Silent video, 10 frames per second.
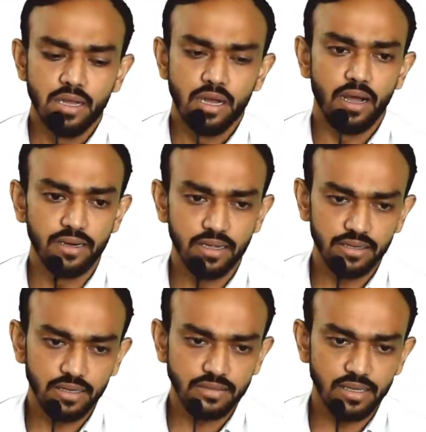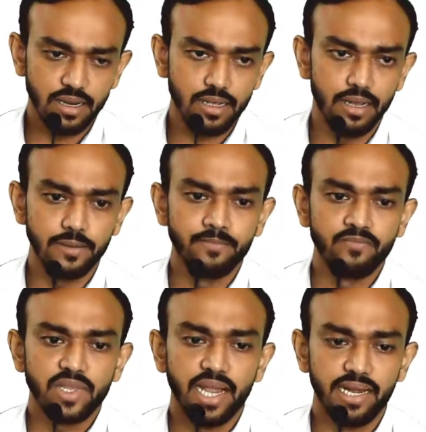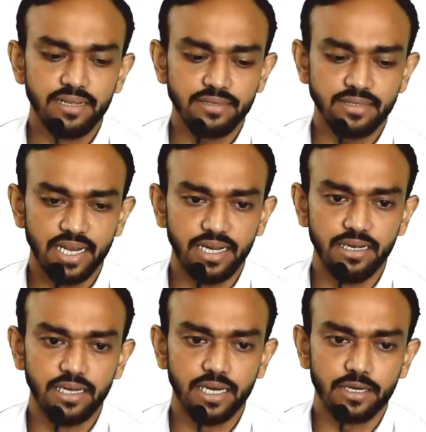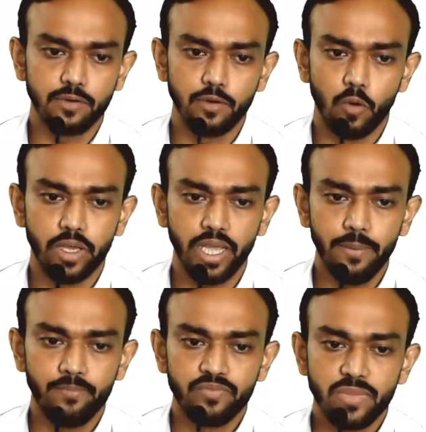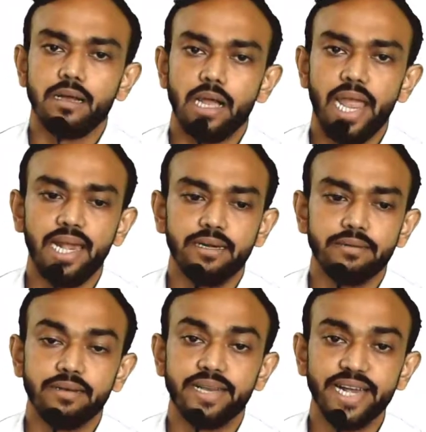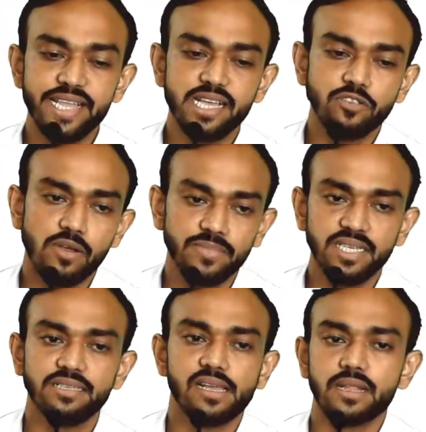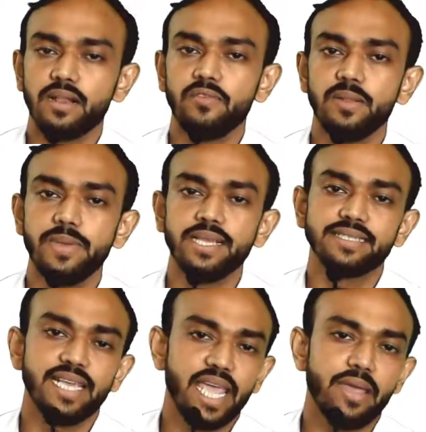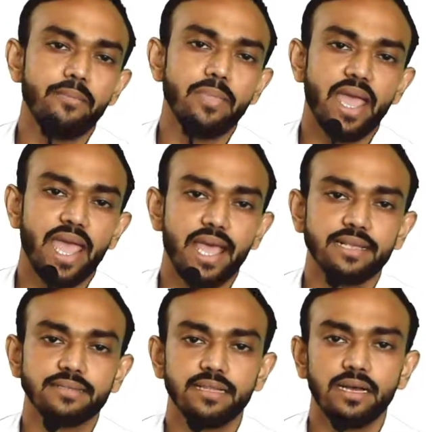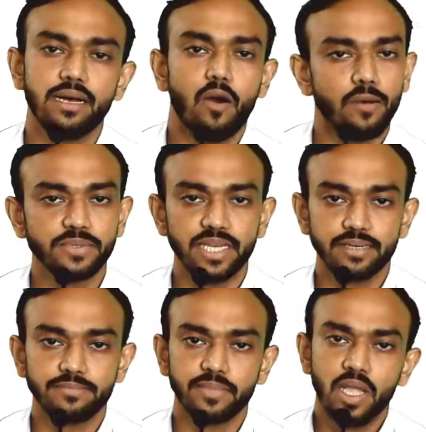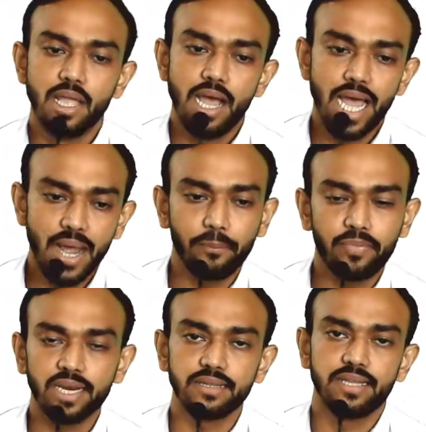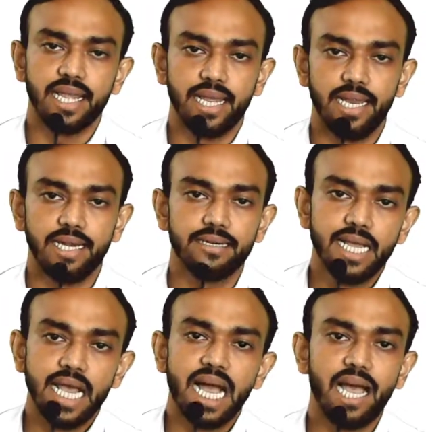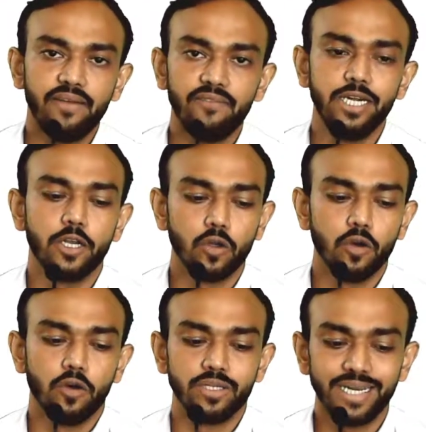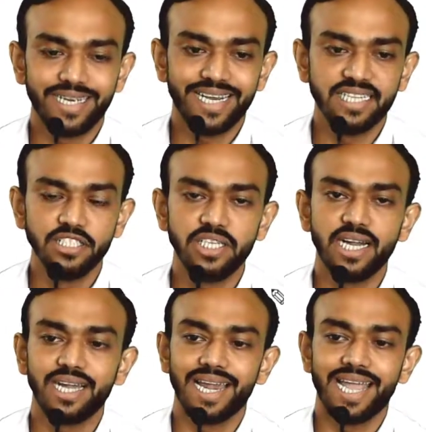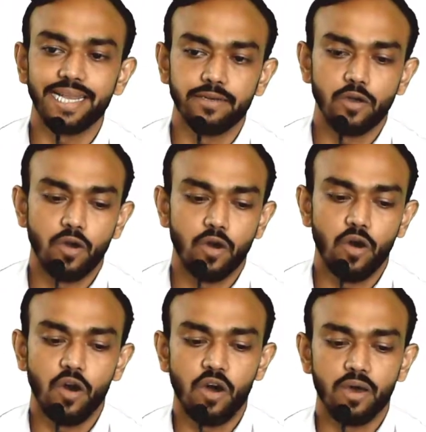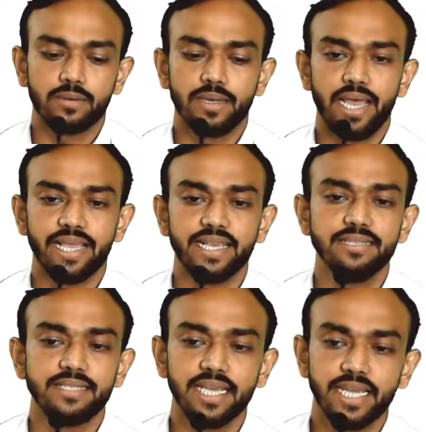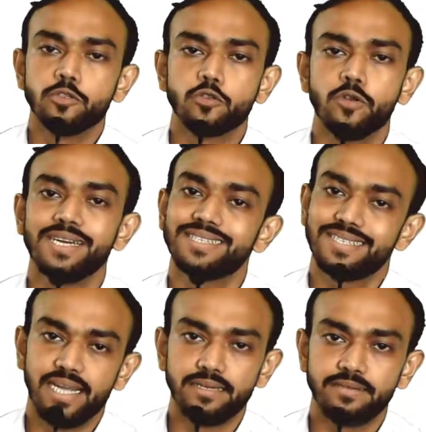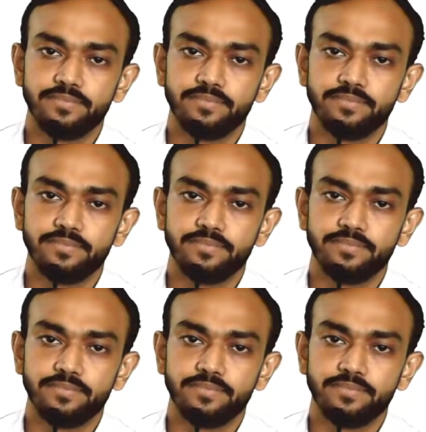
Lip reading: another circle at a center, okay, and radius of this circle will be same as the offset. After that, I will draw the tangent line, or I can say, so let's start.